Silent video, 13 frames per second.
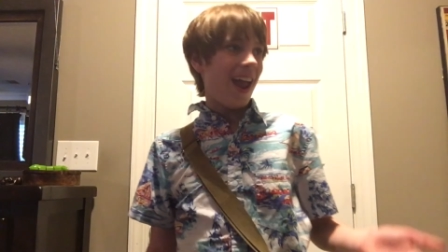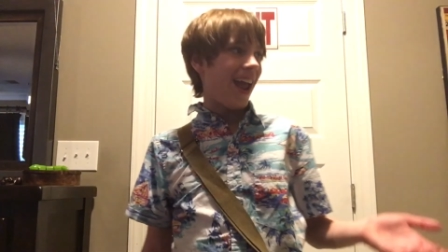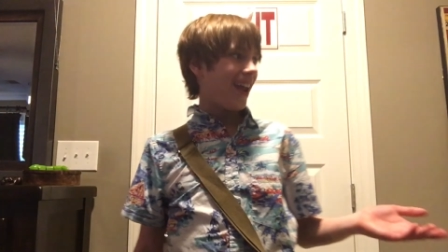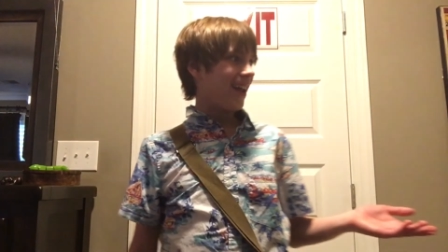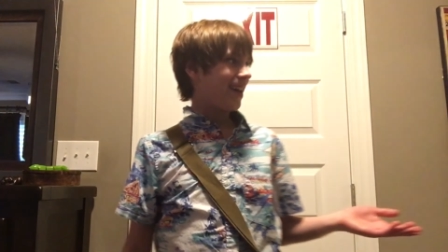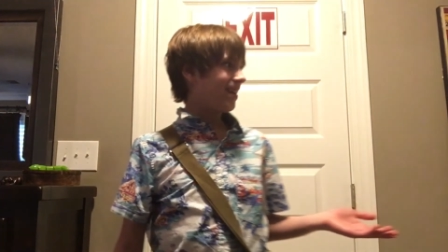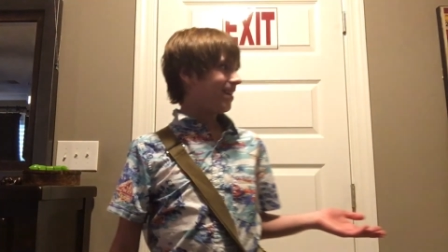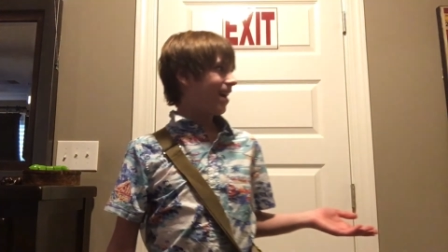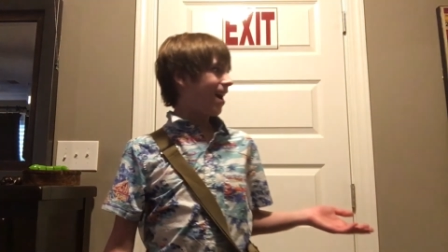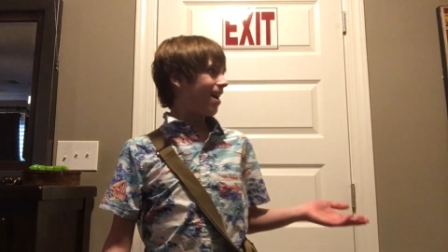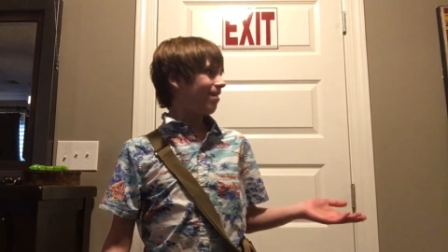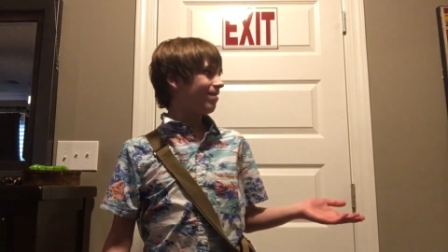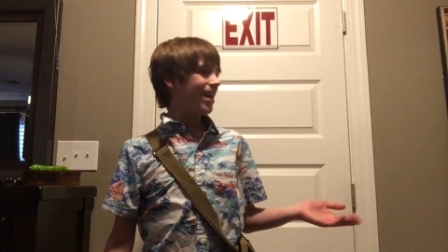And,
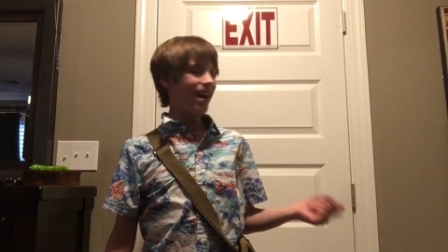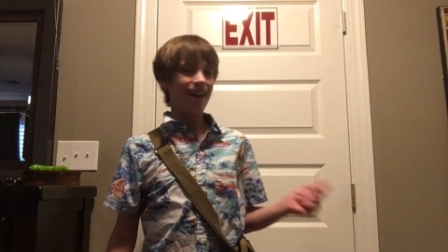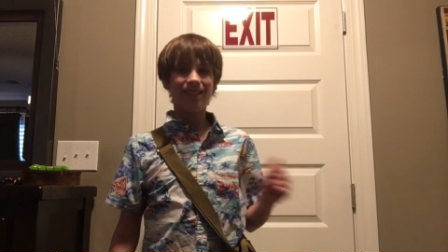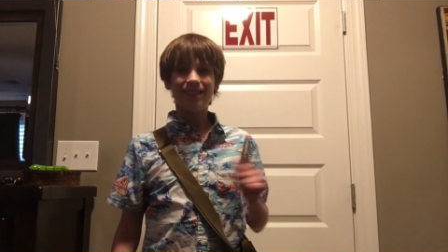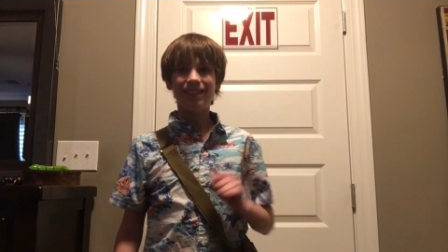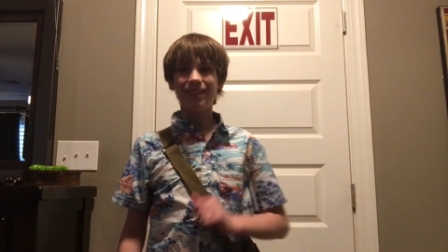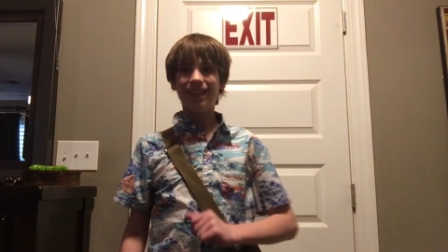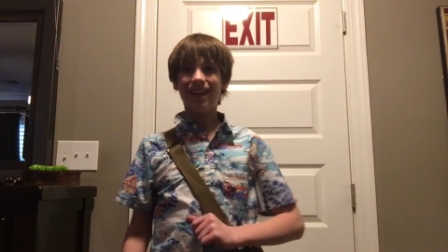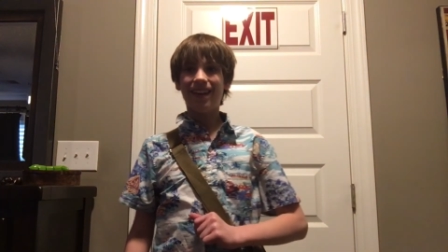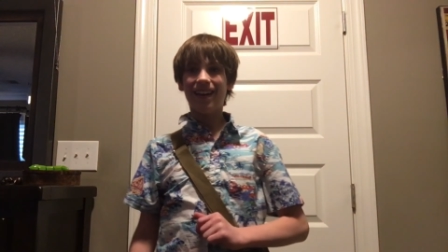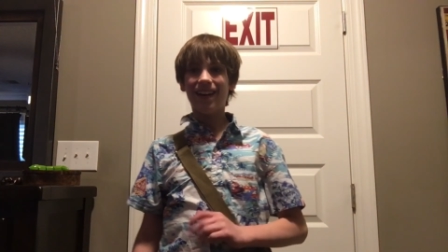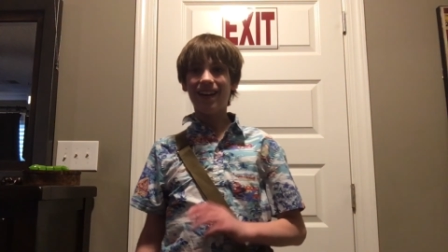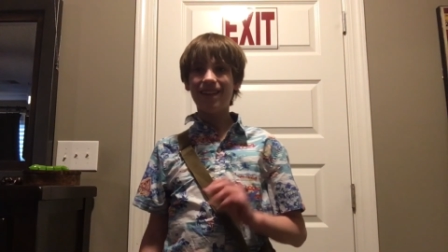um,
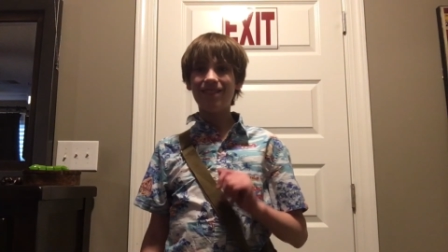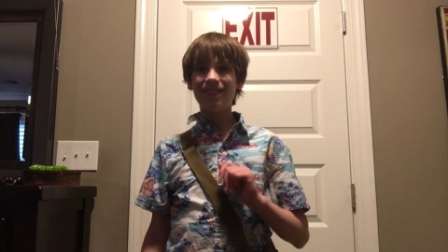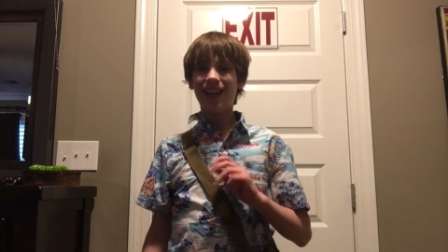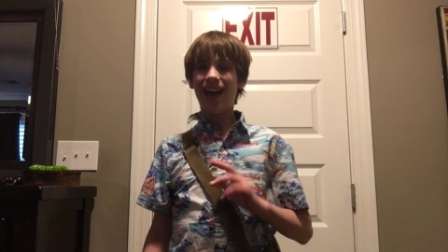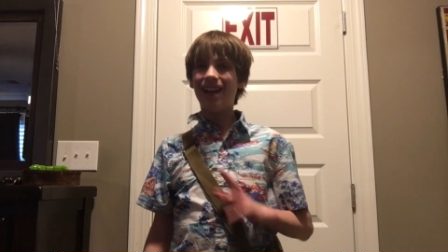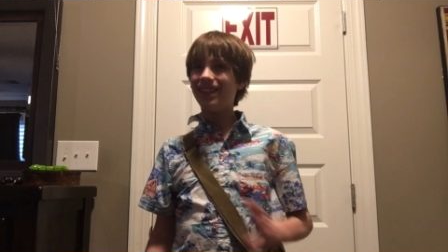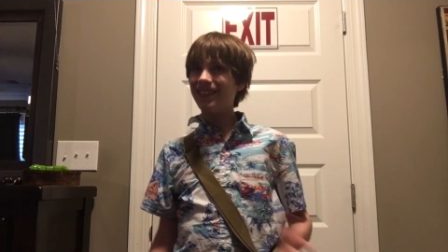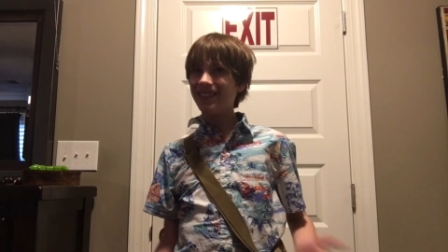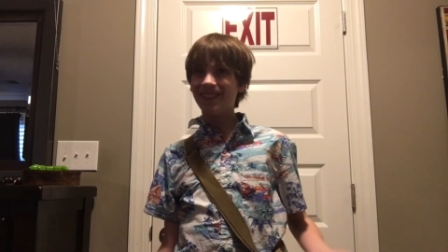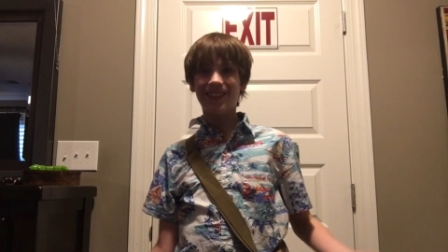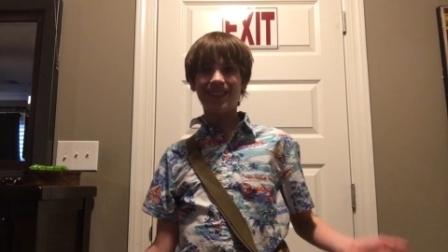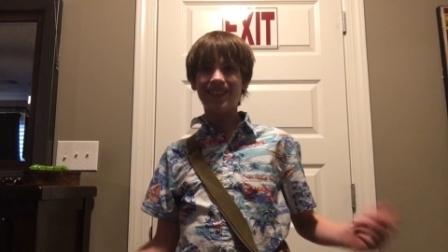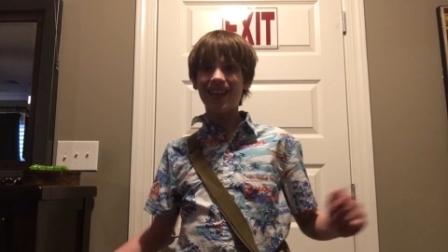yeah, um, I just
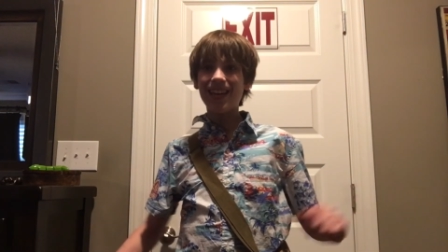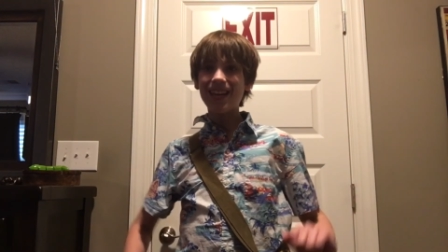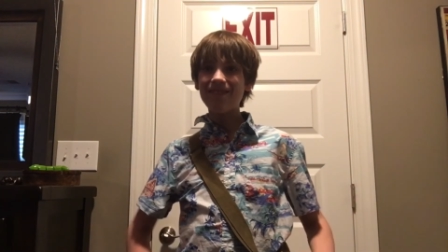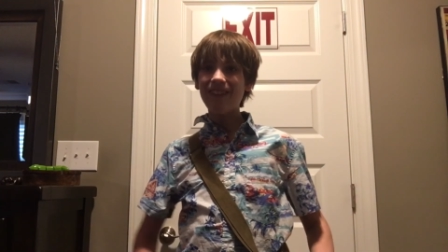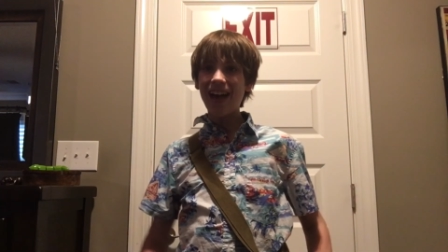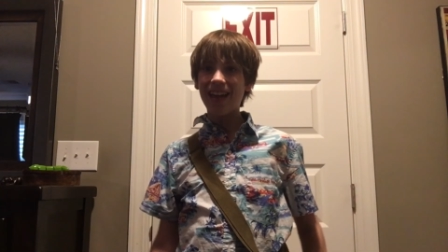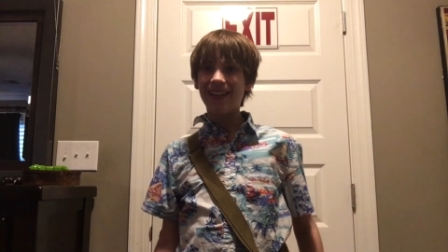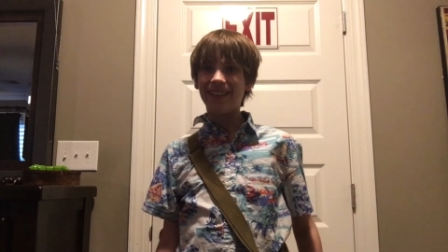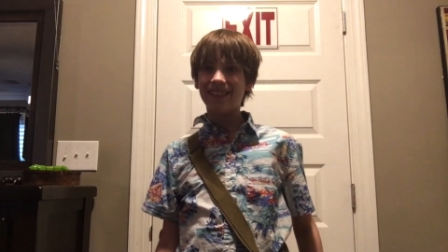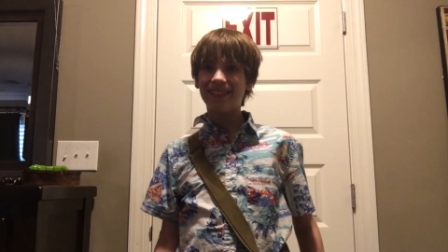want to say goodbye.